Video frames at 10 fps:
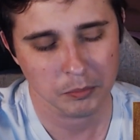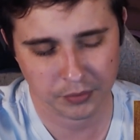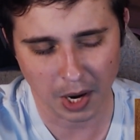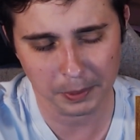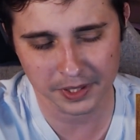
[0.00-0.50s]

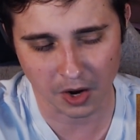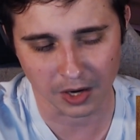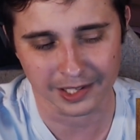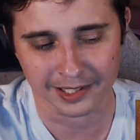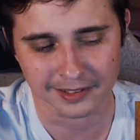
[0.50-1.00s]
probably
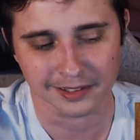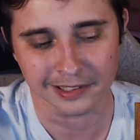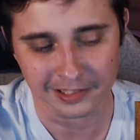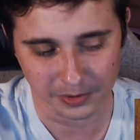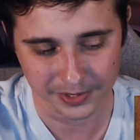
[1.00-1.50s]
calling it the
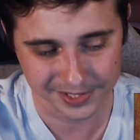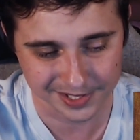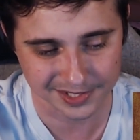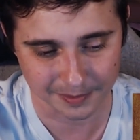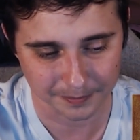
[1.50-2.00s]
legal
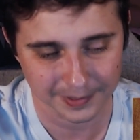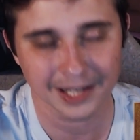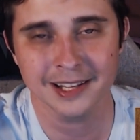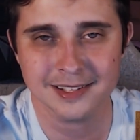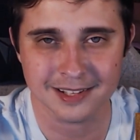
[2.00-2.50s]
system, at
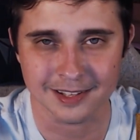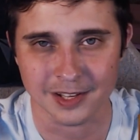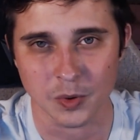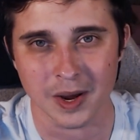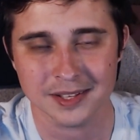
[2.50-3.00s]
least in the
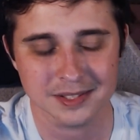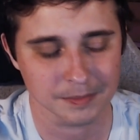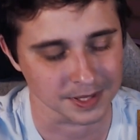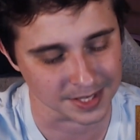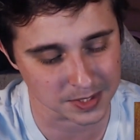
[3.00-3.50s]
US,
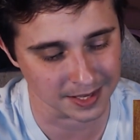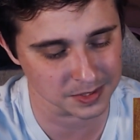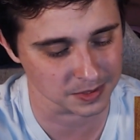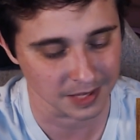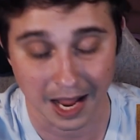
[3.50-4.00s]

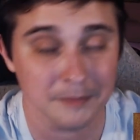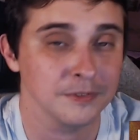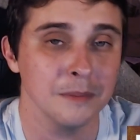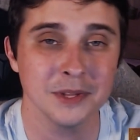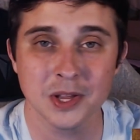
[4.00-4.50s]
because I'm
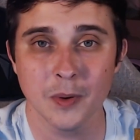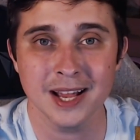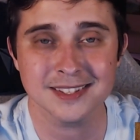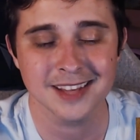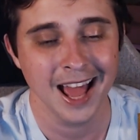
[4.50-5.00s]
from the
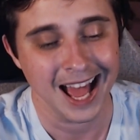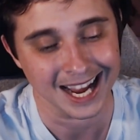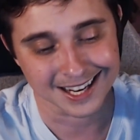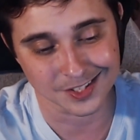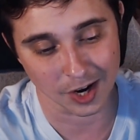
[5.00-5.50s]
US. I
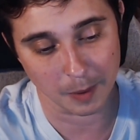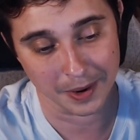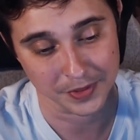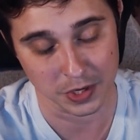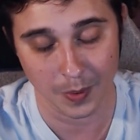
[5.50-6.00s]
can talk
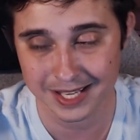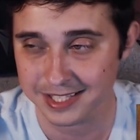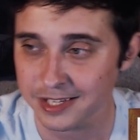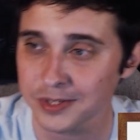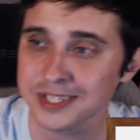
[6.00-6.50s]
about the US
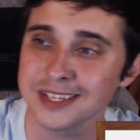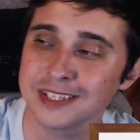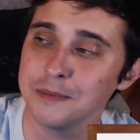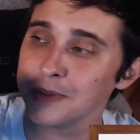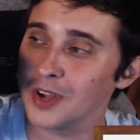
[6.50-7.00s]
legal
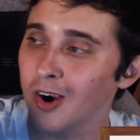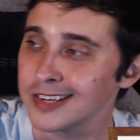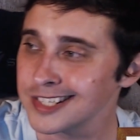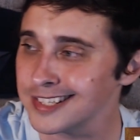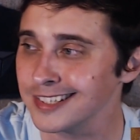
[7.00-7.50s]
system, the
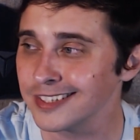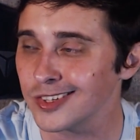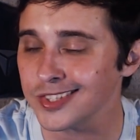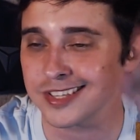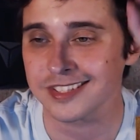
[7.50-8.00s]
Argentine
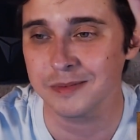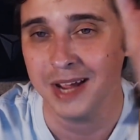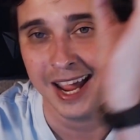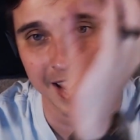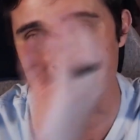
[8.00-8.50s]
legal system,
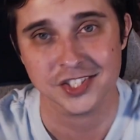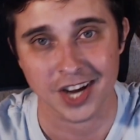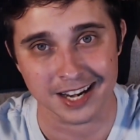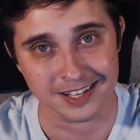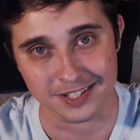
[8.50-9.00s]
the
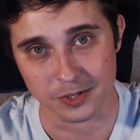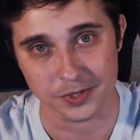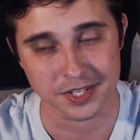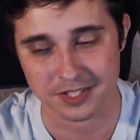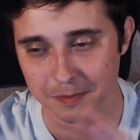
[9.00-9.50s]
Chinese legal
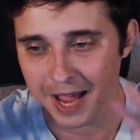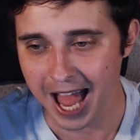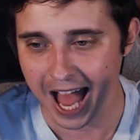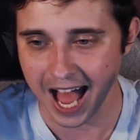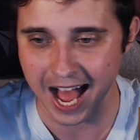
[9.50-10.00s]
system.
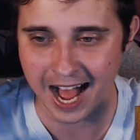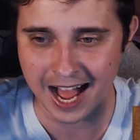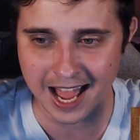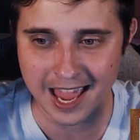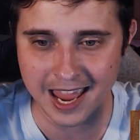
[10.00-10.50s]

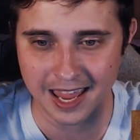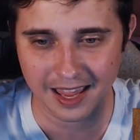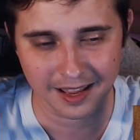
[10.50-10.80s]
I